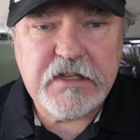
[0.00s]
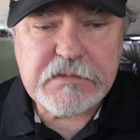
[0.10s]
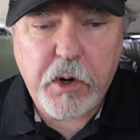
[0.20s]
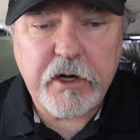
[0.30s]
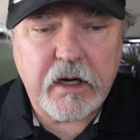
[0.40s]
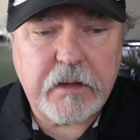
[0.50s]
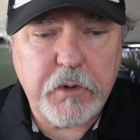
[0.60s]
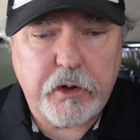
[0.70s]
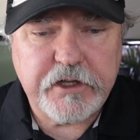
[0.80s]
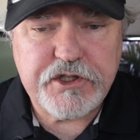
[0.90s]
this point on, I'm
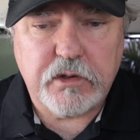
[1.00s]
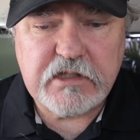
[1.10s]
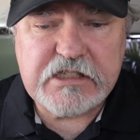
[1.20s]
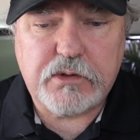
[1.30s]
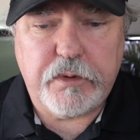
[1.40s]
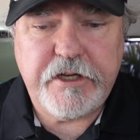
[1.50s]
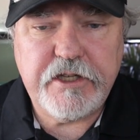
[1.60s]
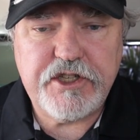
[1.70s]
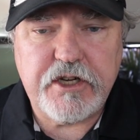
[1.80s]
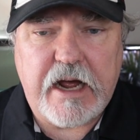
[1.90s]
going to show
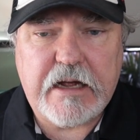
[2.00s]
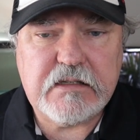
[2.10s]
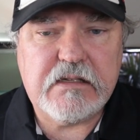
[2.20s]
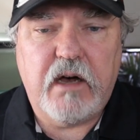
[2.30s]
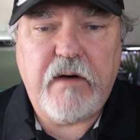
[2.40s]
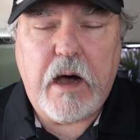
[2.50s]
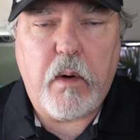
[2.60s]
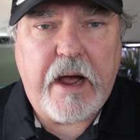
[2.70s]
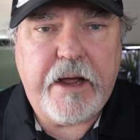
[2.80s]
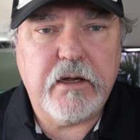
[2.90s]
screenshots of how
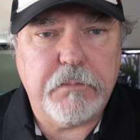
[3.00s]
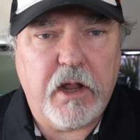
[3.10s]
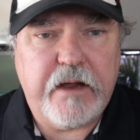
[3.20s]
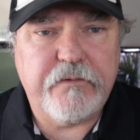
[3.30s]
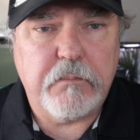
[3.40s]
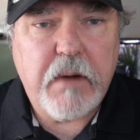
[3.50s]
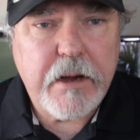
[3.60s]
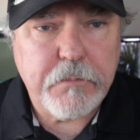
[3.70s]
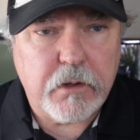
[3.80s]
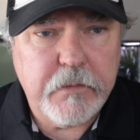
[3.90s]
I applied for my
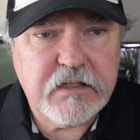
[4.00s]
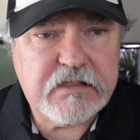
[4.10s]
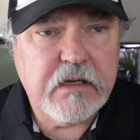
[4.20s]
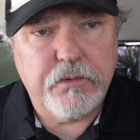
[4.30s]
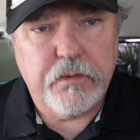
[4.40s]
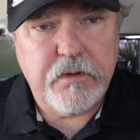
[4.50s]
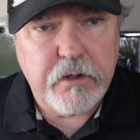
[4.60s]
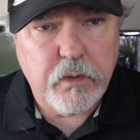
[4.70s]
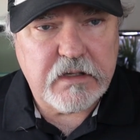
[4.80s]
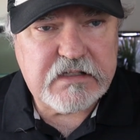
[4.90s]
permits through the
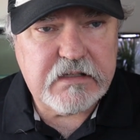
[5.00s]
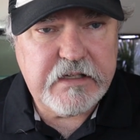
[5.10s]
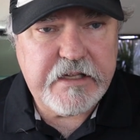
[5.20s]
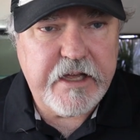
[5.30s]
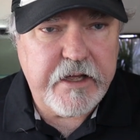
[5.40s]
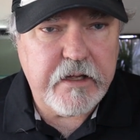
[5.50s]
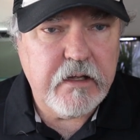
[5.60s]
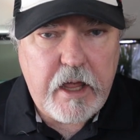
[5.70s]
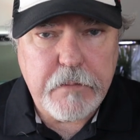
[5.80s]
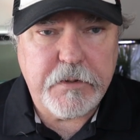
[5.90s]
U S D A
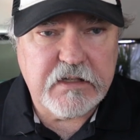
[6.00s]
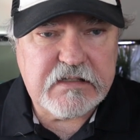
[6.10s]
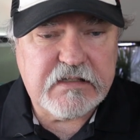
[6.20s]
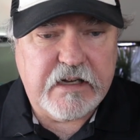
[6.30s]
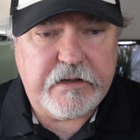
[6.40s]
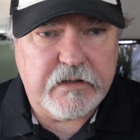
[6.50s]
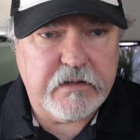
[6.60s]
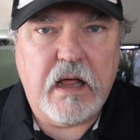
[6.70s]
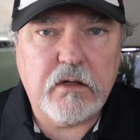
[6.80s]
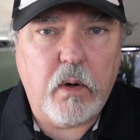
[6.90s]
APHIS site.
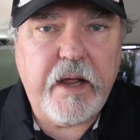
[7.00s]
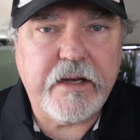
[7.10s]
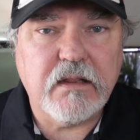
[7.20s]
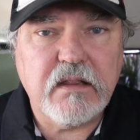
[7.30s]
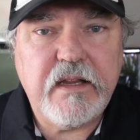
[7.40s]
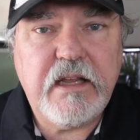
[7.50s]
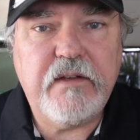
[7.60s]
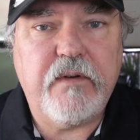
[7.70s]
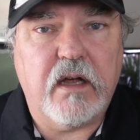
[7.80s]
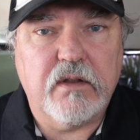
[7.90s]
I'll go ahead and
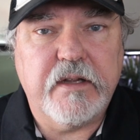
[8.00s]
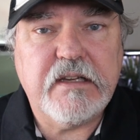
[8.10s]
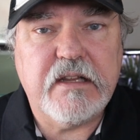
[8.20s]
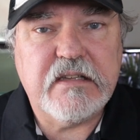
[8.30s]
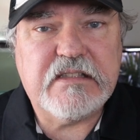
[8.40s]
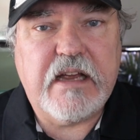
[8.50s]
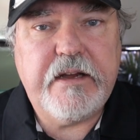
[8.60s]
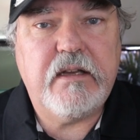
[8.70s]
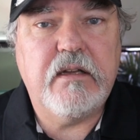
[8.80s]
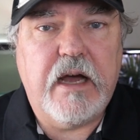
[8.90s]
leave a link to the
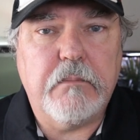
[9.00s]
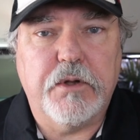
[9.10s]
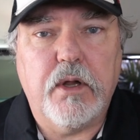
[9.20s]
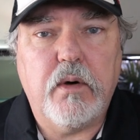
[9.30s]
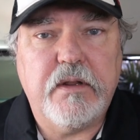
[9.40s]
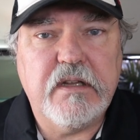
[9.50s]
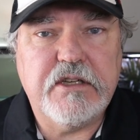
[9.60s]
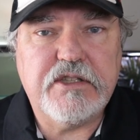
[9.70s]
site down below in the